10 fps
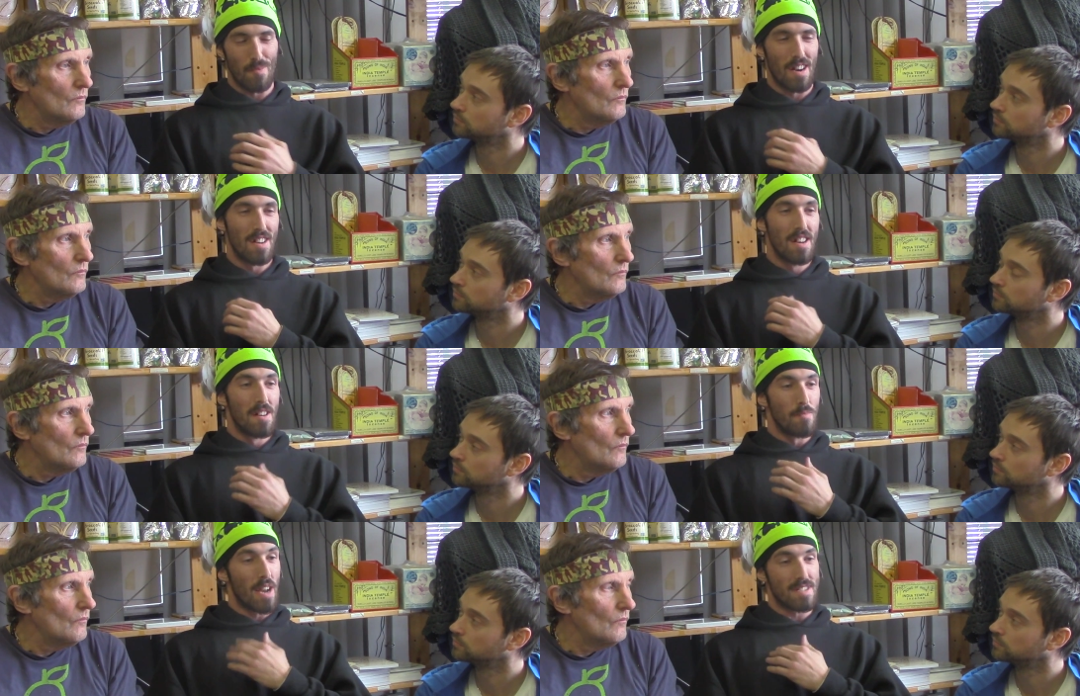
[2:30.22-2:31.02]
Speaker 1: but
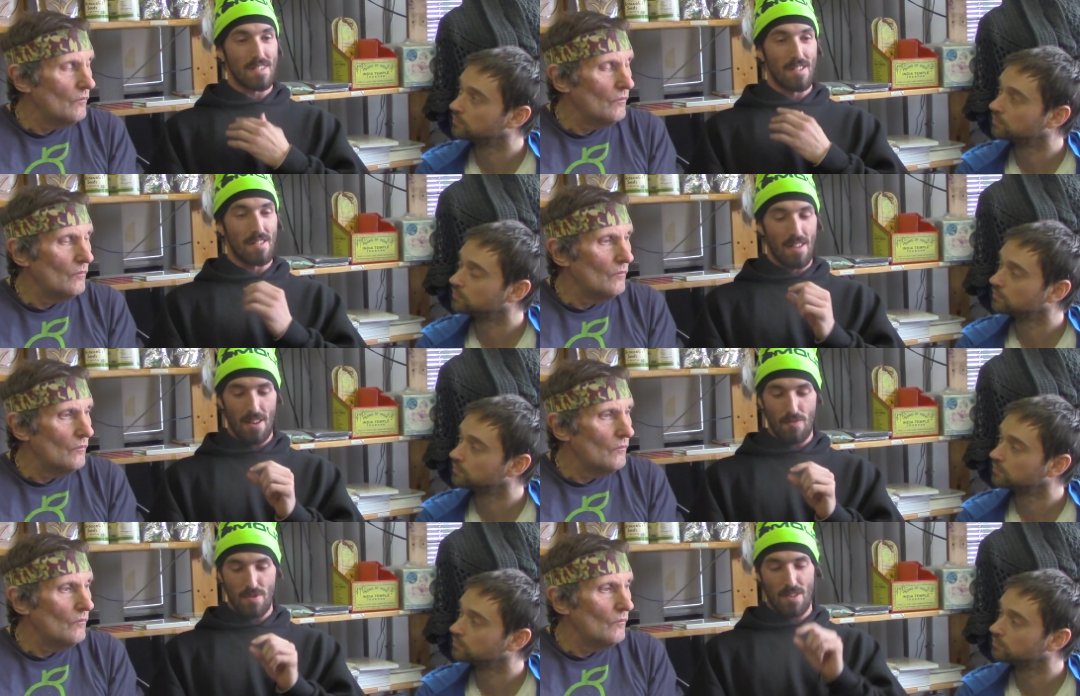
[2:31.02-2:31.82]
basically
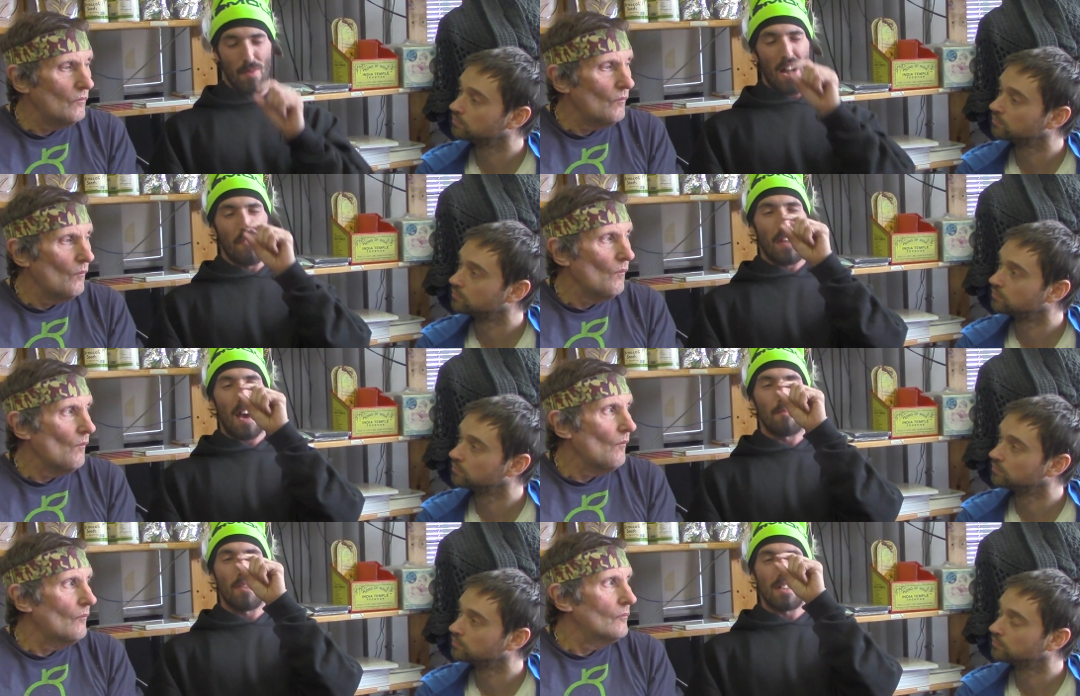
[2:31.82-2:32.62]
it was about
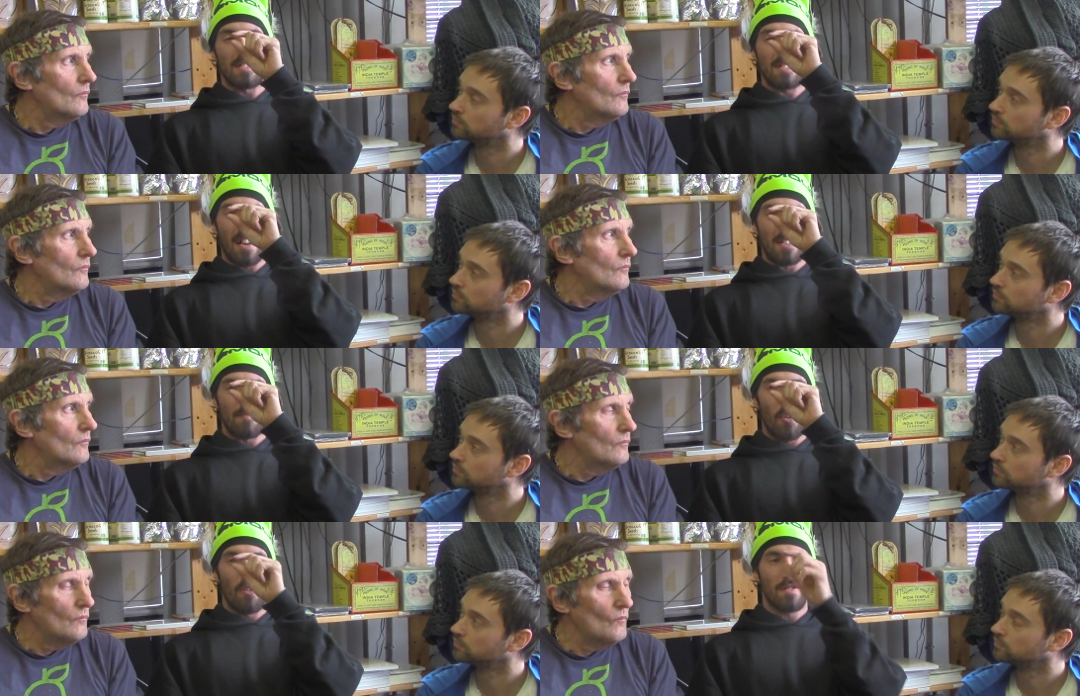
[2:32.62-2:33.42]
that much
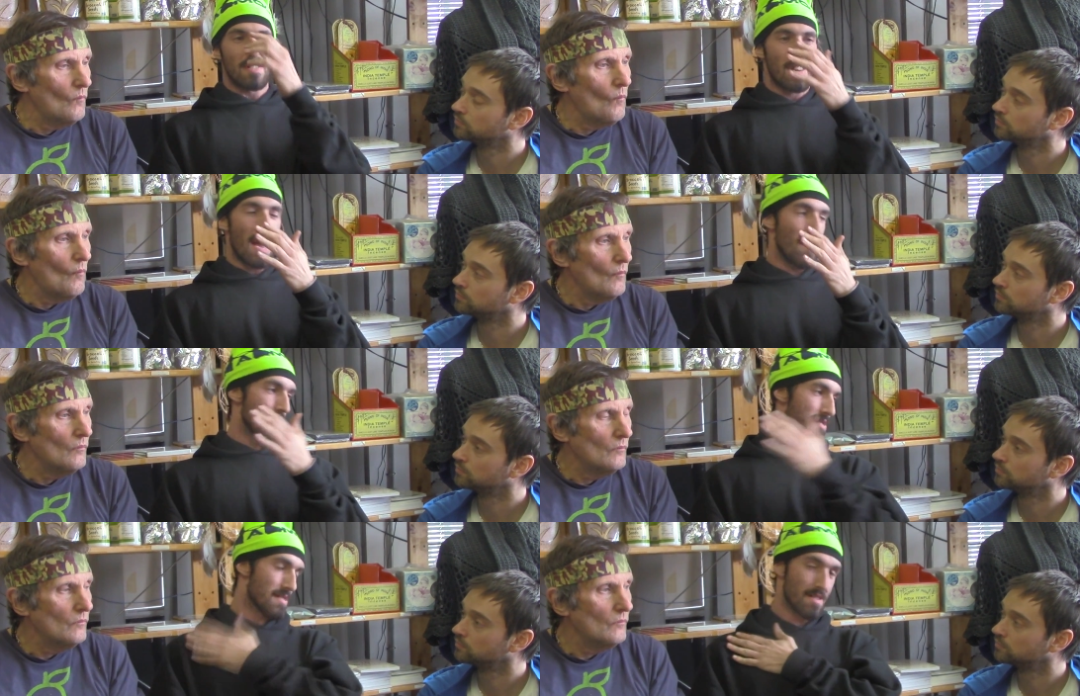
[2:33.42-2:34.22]
exposed, and
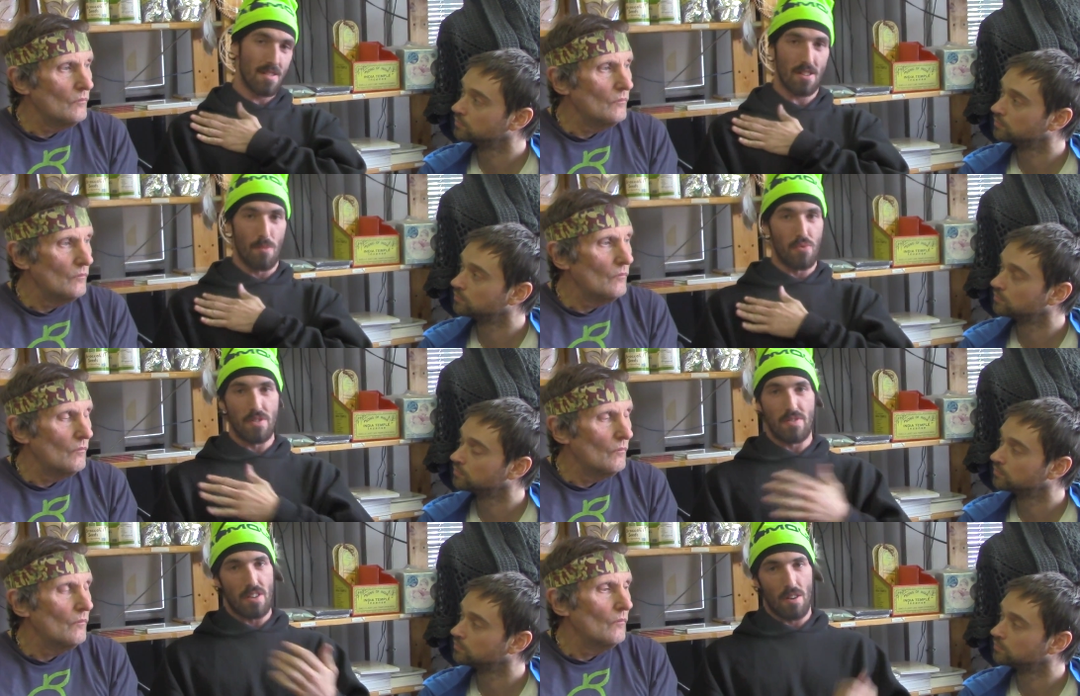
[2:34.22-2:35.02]
now it's
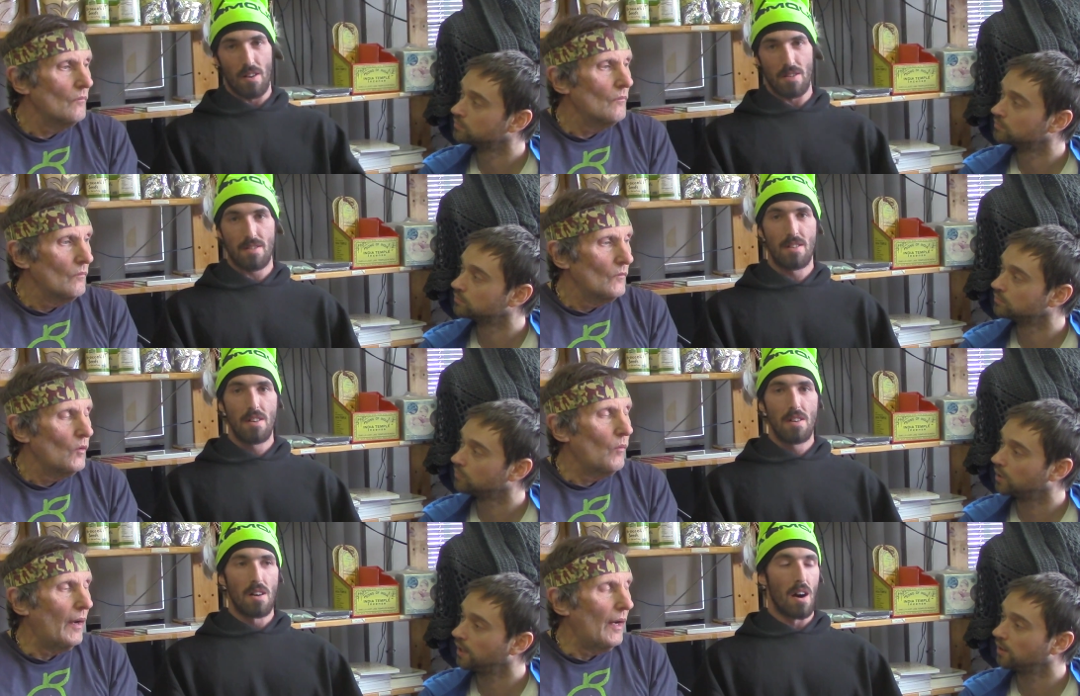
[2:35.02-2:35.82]
completely gone.
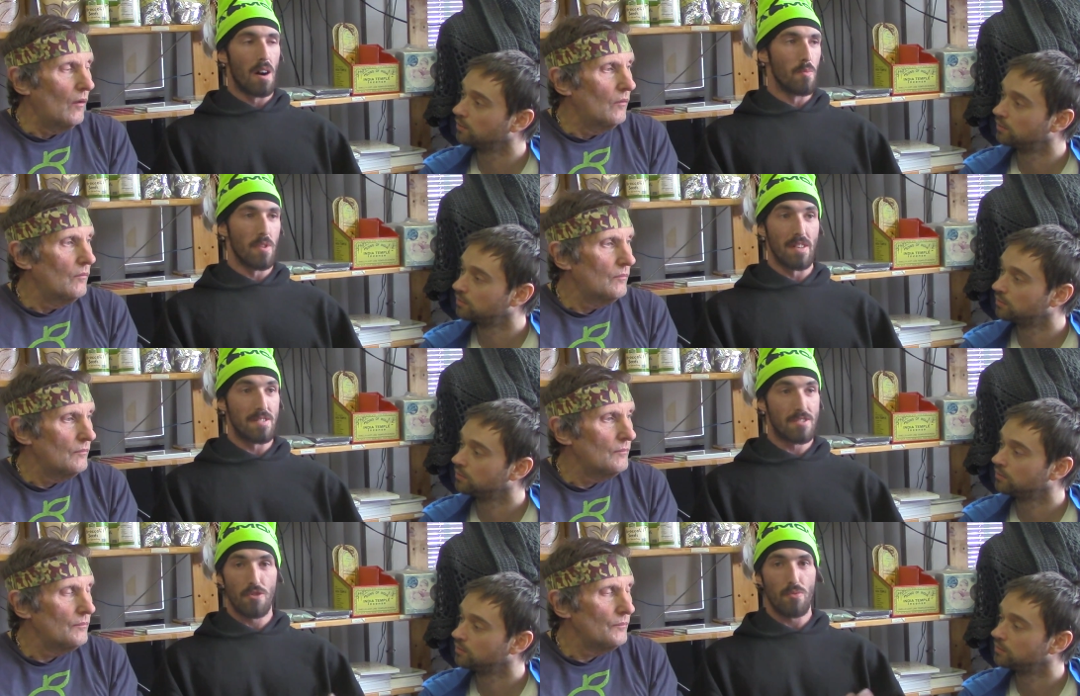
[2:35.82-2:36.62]
Wow. Um,
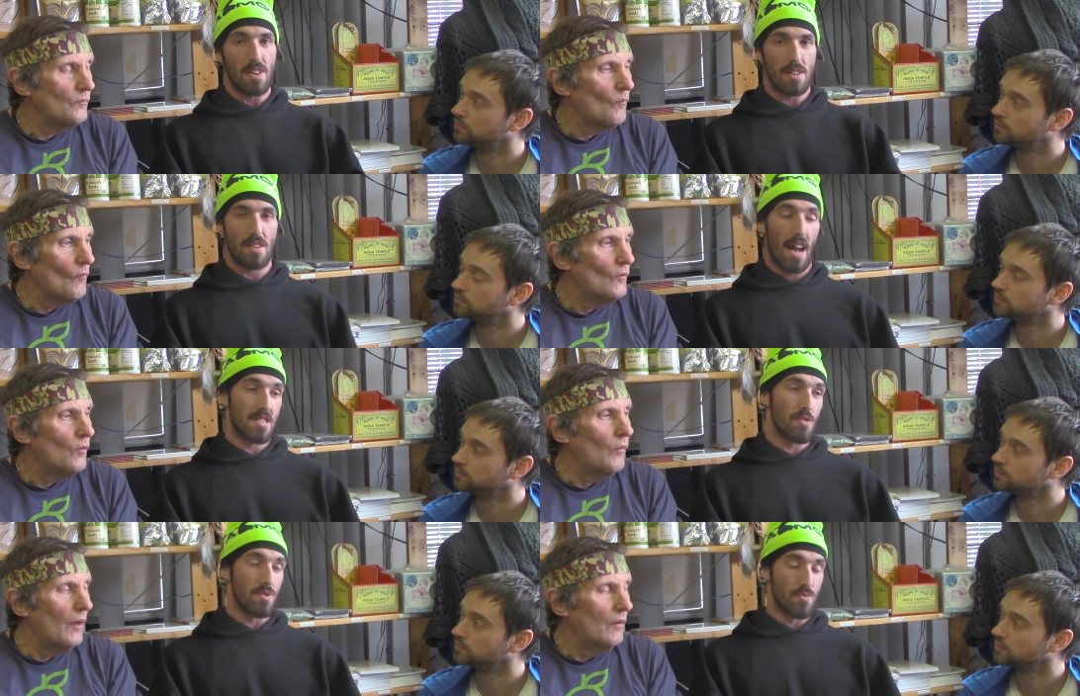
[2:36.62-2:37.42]
within two weeks,
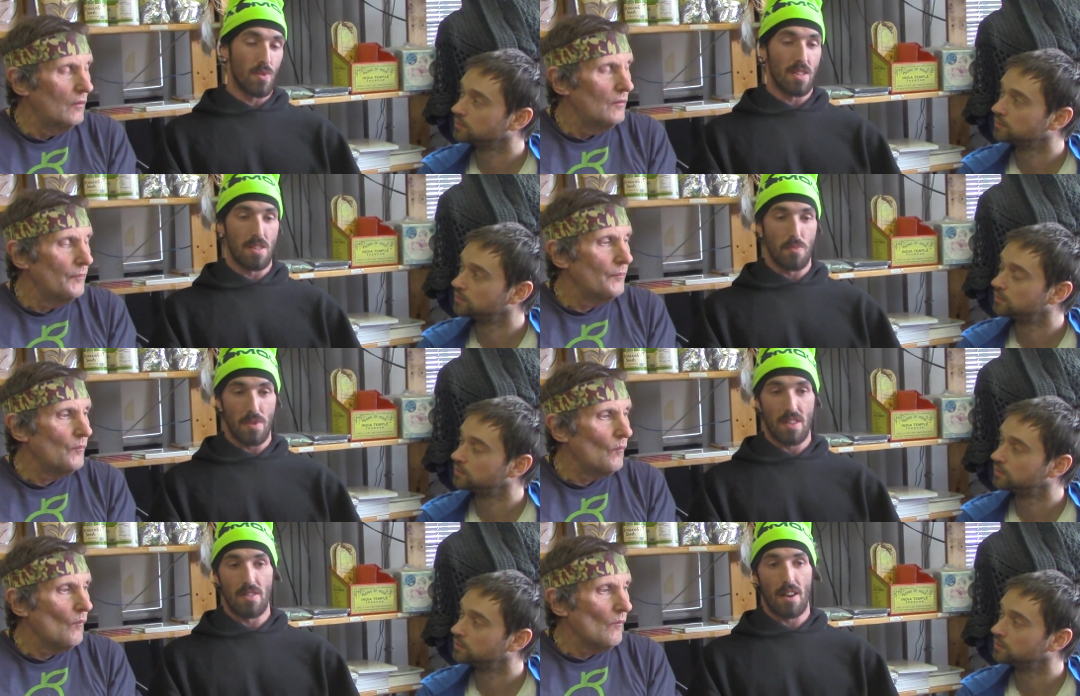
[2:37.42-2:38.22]
actually, wow. it was with,
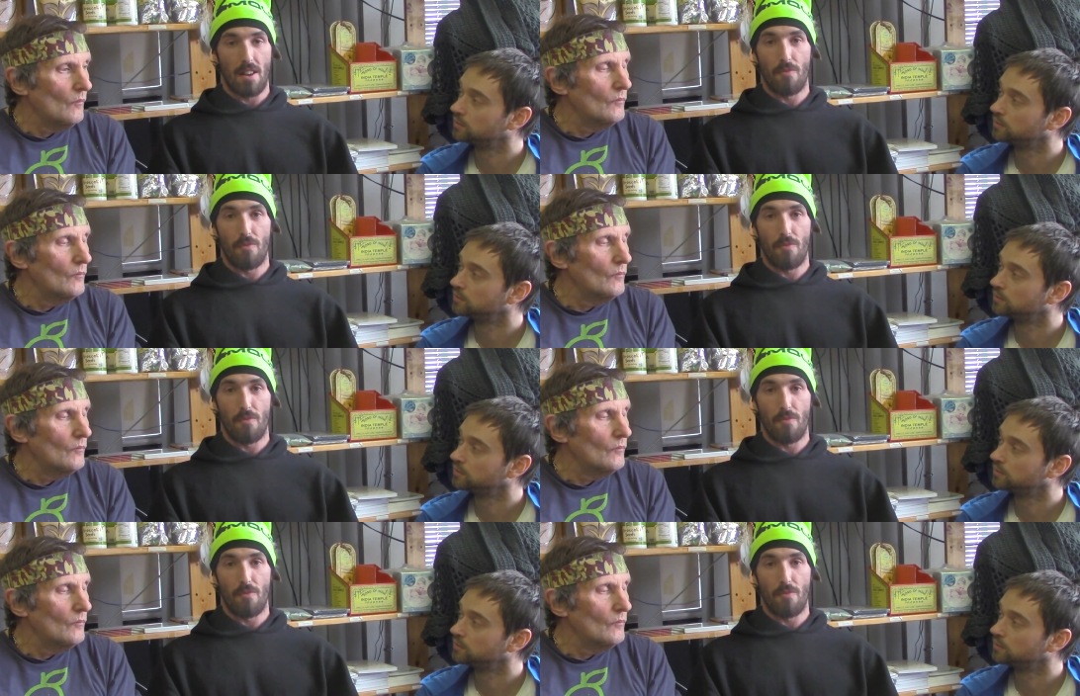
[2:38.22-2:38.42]
within like